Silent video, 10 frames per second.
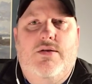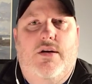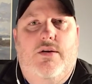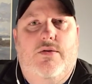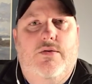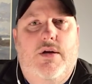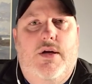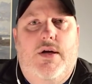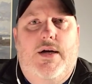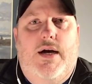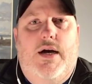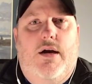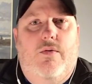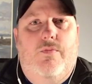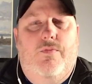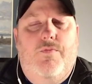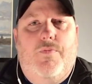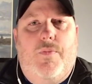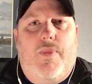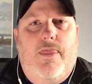So I
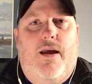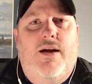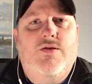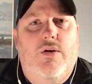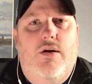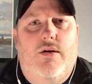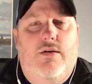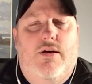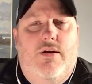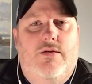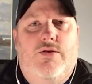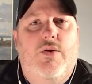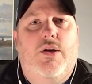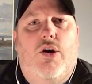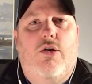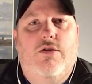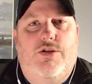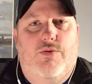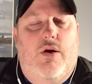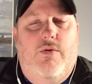just want to
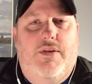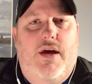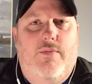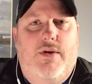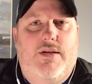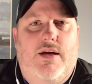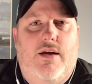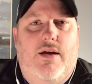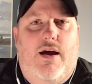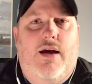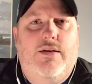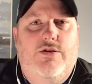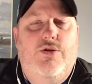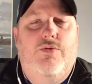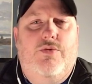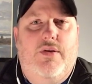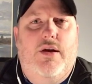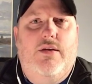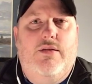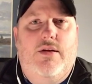encourage you all with that, because I do
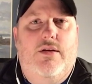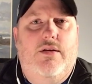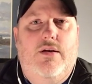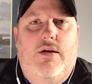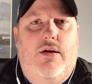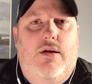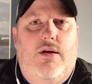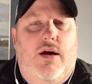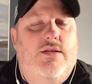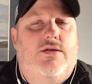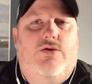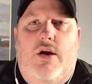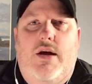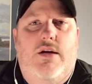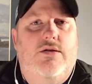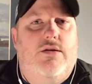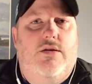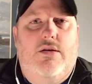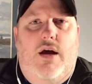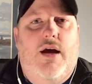think that, as strange
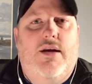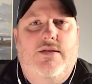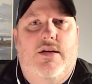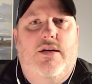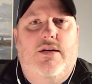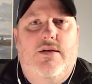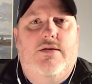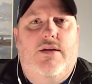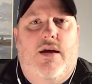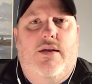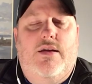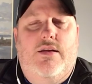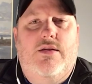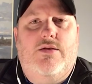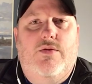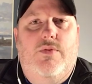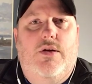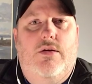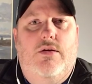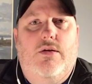and odd as it is, I think this could
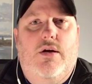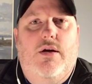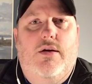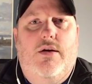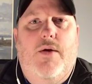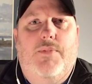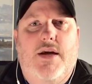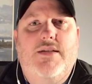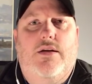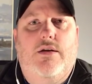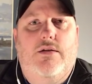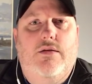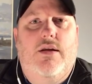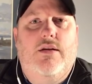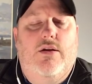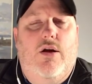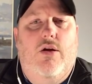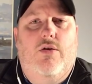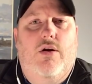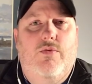be a blessing in the
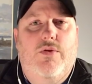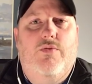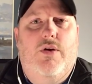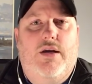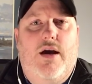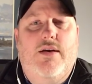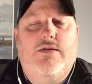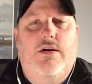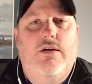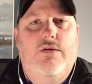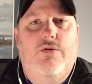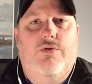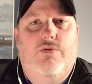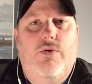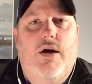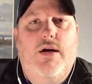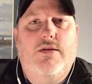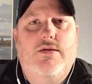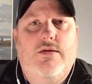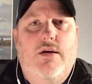long run with what God's going to do through us.